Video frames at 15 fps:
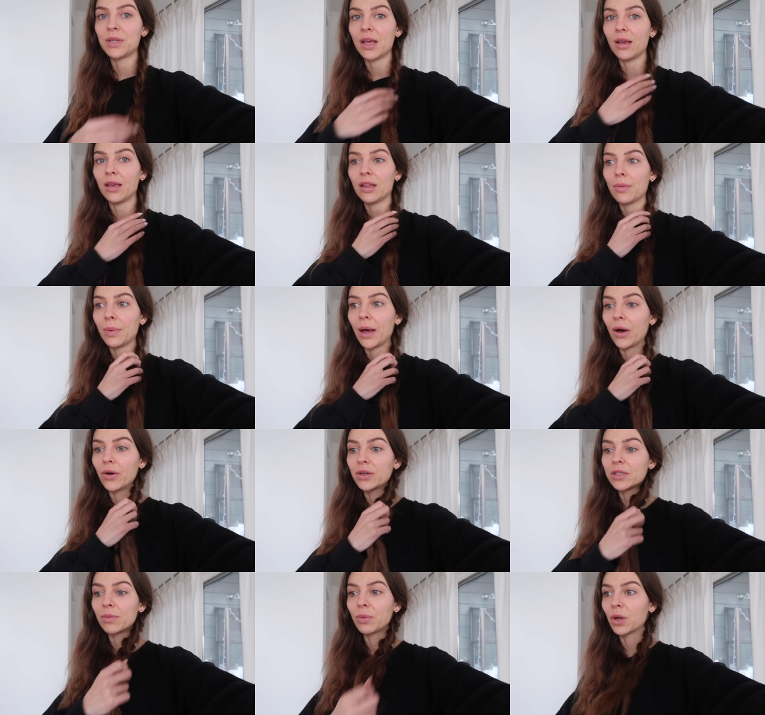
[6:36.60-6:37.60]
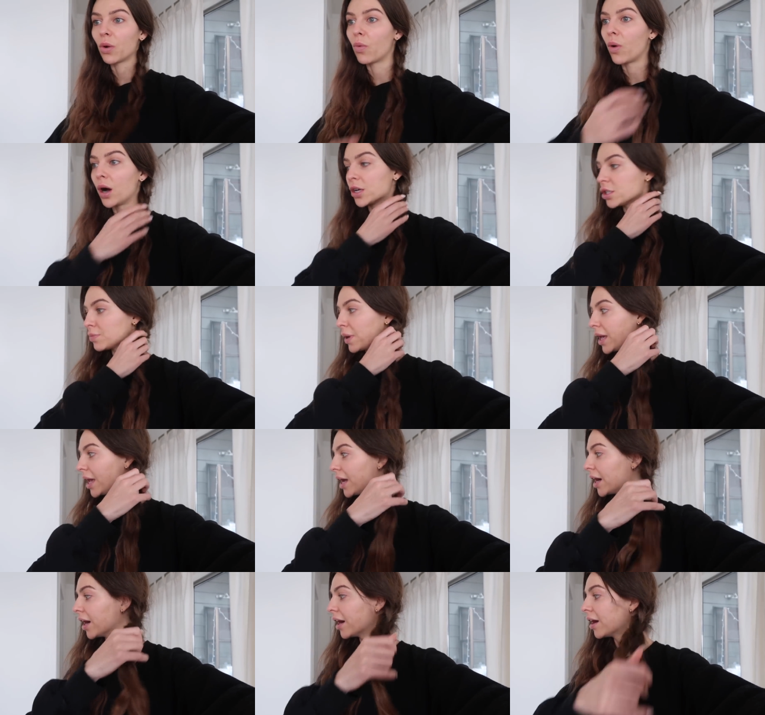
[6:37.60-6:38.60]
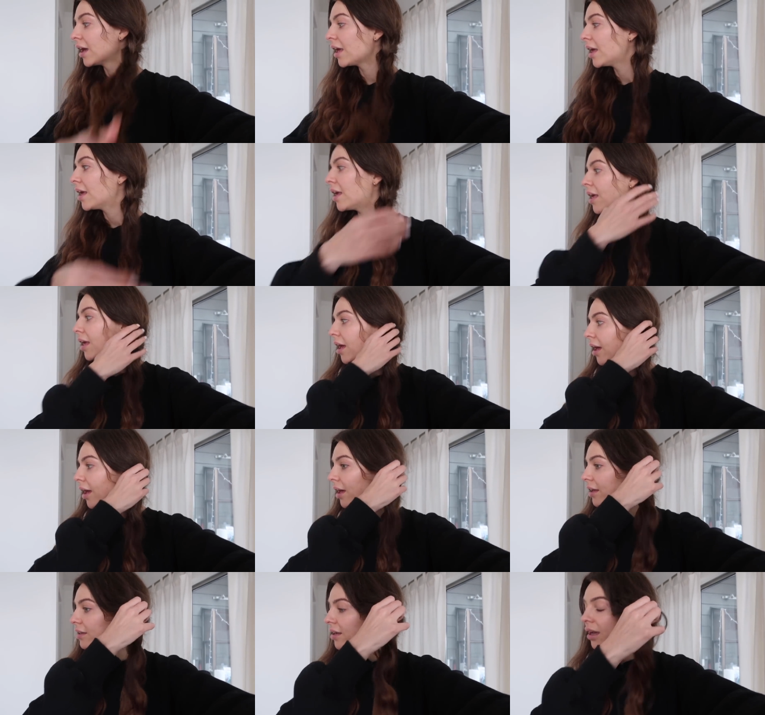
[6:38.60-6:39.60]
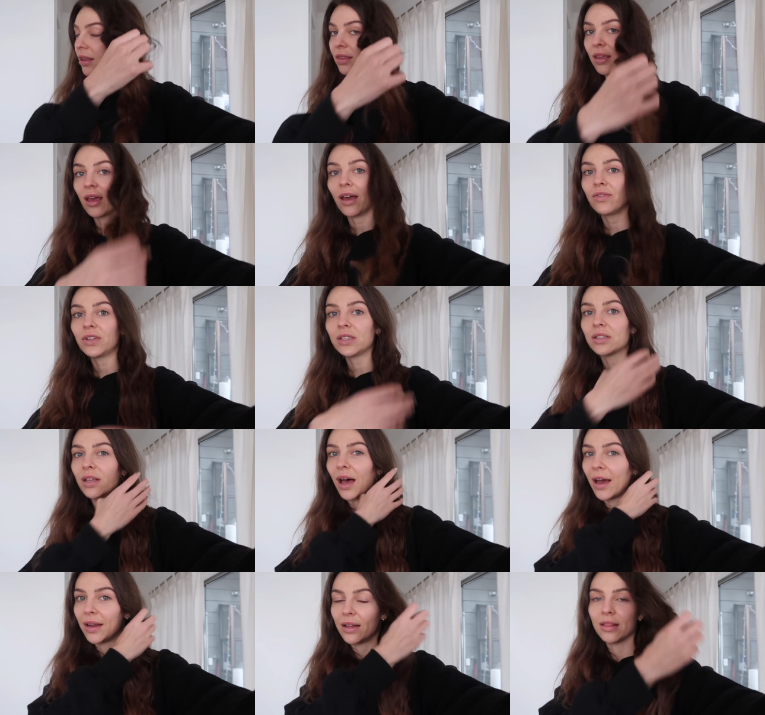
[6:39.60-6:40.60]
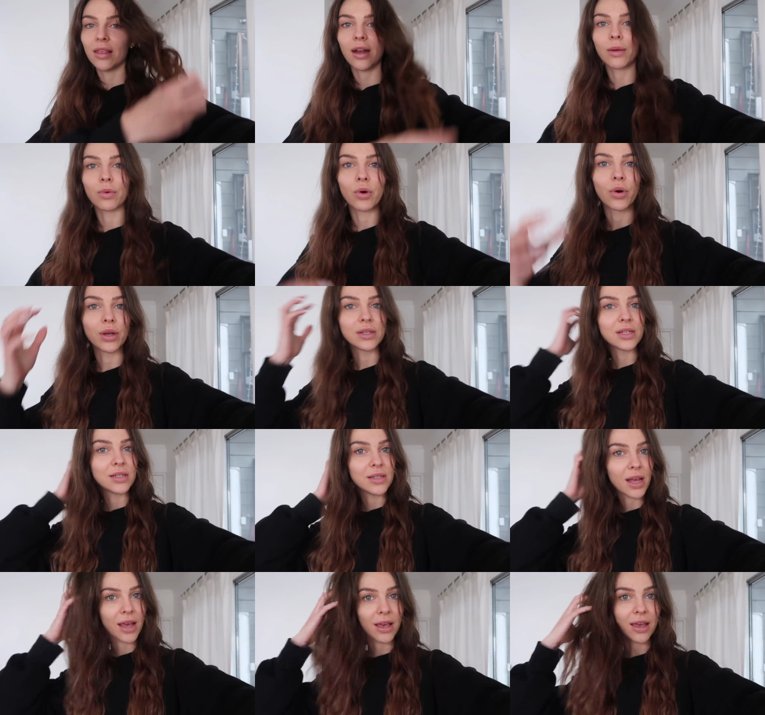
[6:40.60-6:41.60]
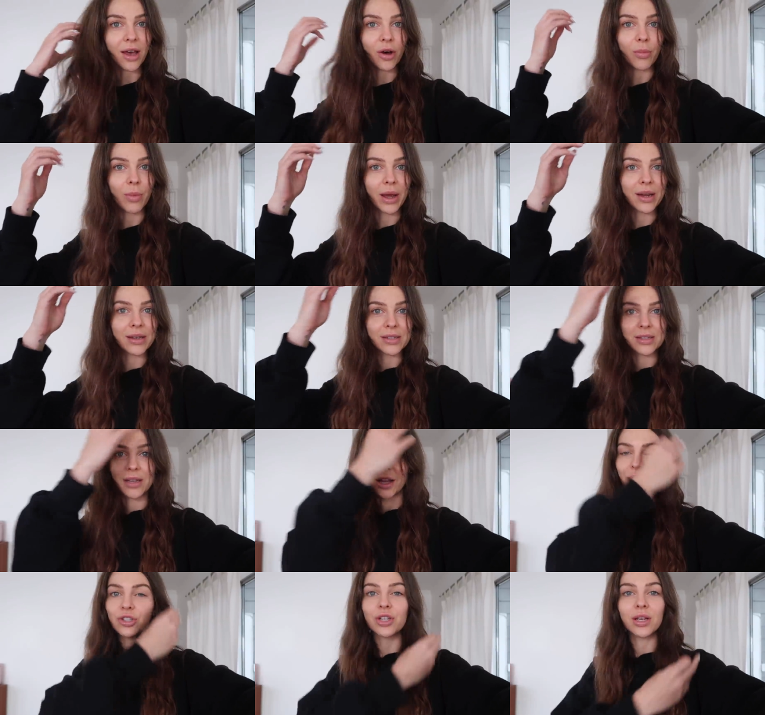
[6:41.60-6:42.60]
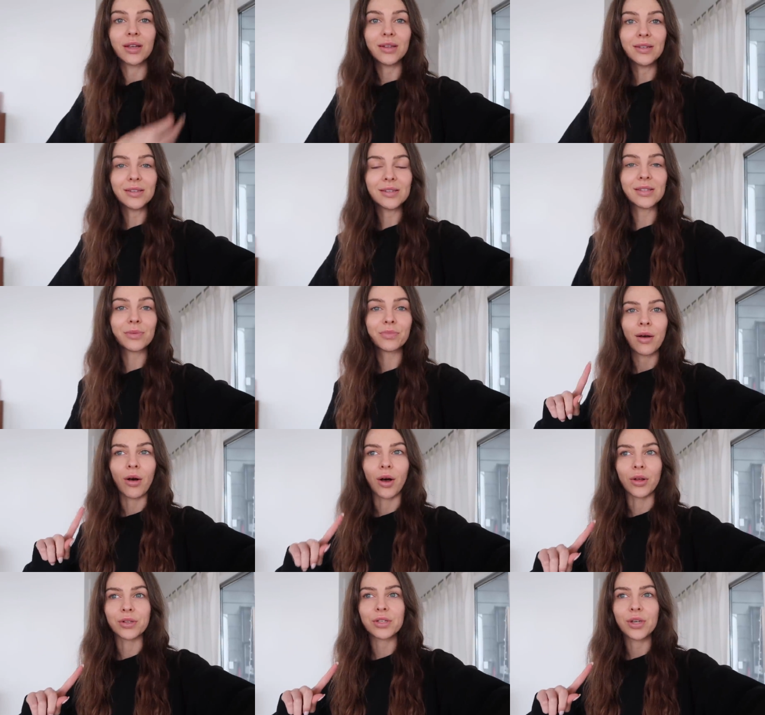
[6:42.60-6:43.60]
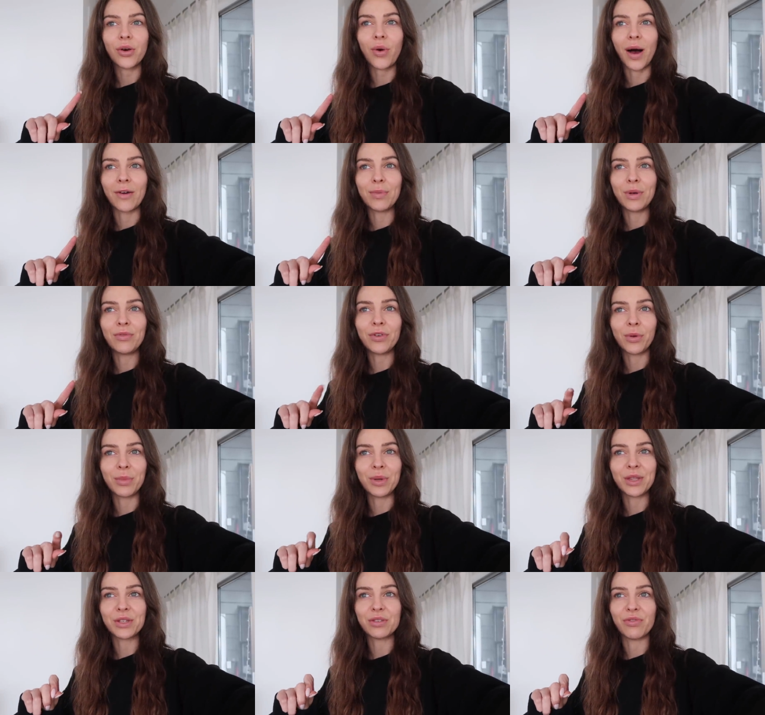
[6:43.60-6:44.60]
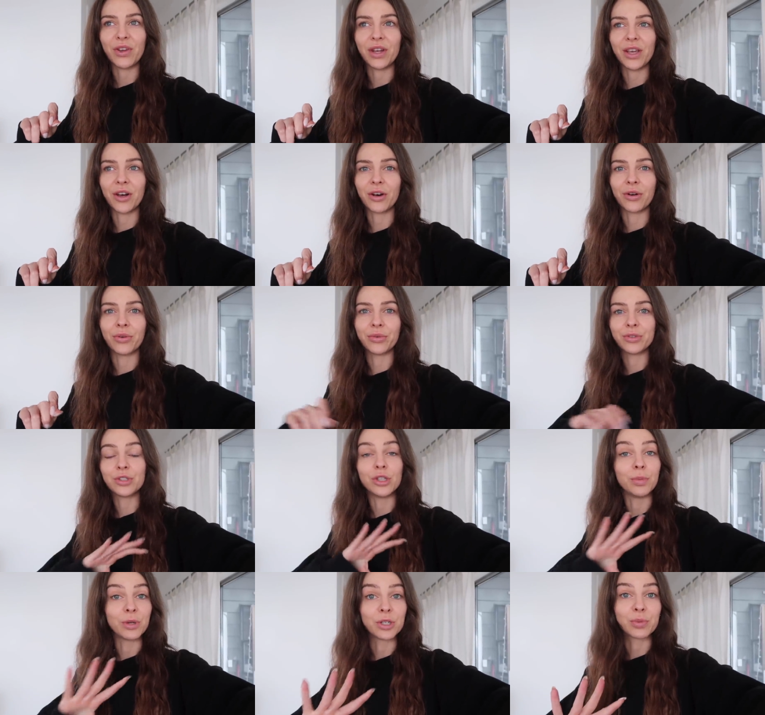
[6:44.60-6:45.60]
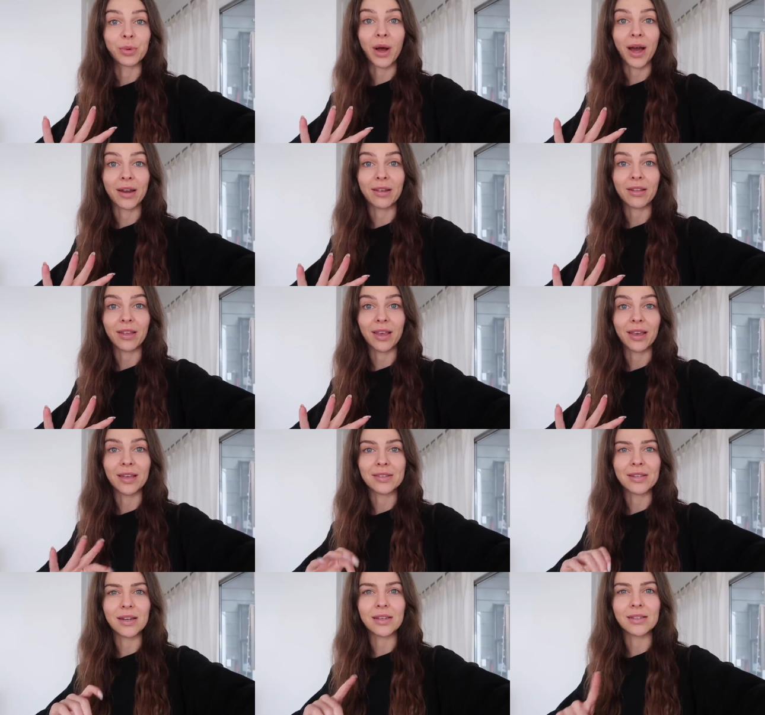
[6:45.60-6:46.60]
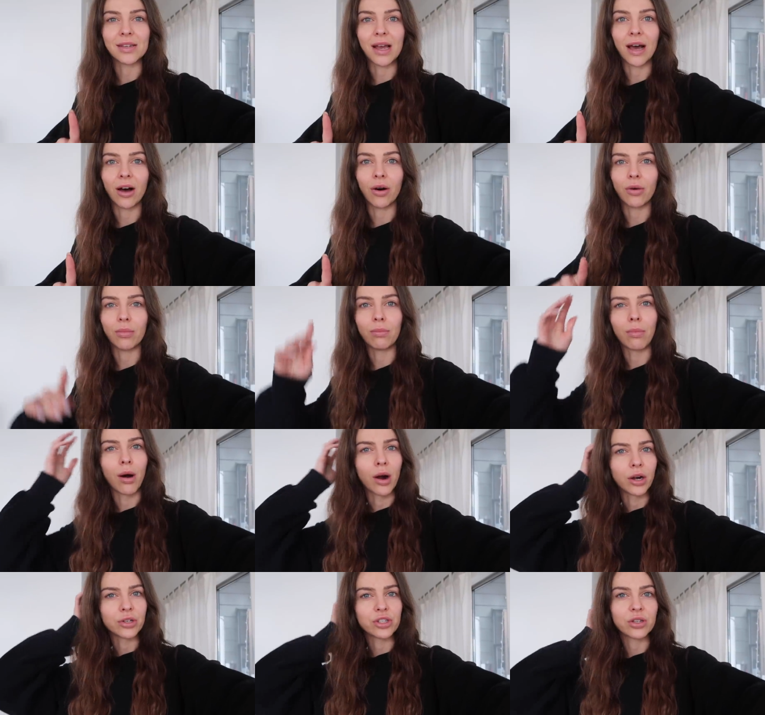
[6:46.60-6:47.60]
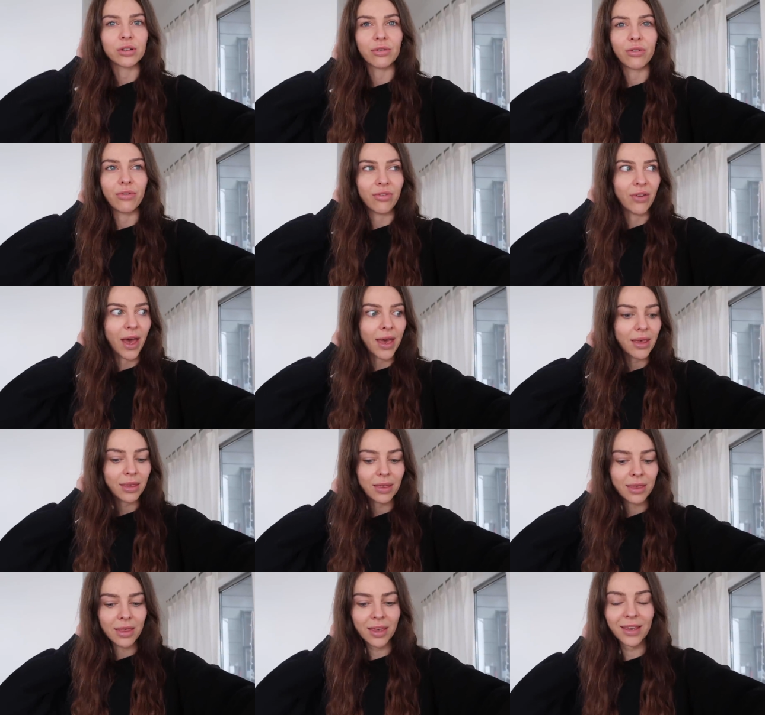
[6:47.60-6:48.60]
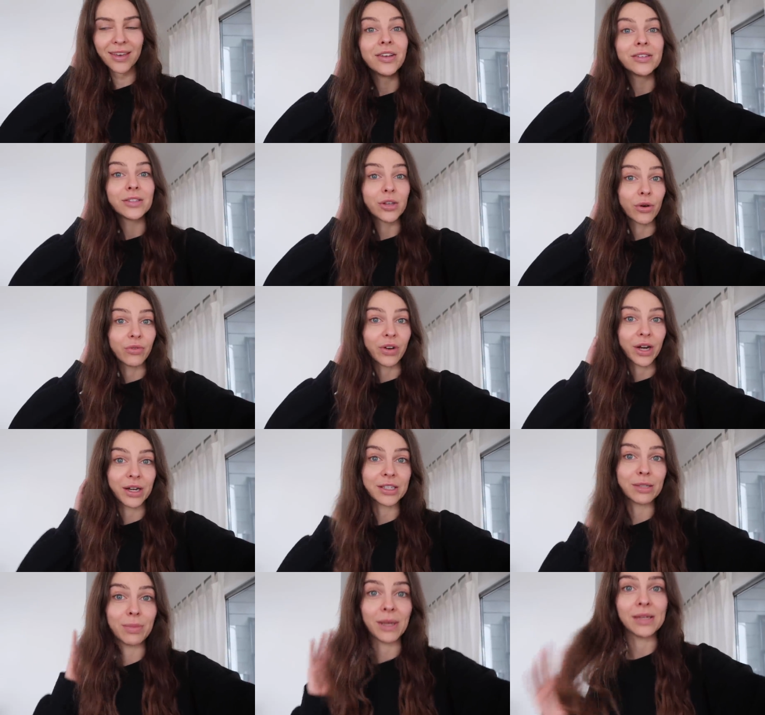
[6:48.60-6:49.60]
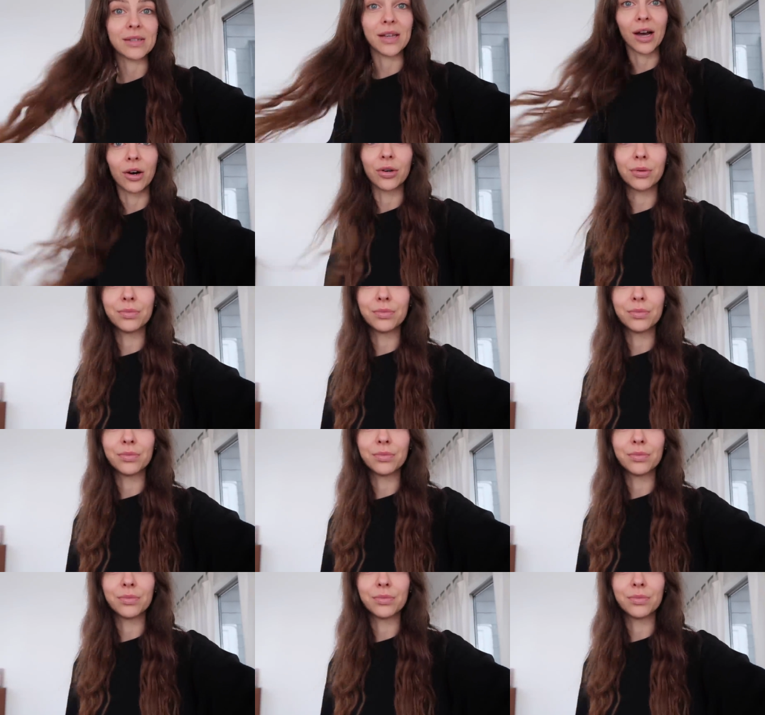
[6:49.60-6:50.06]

taking them out because I'm going to wash my hair and I think I've decided that I'm going to take out my extensions. Also, I've been filming this video super sporadically because it is now March 5th, so very spaced out.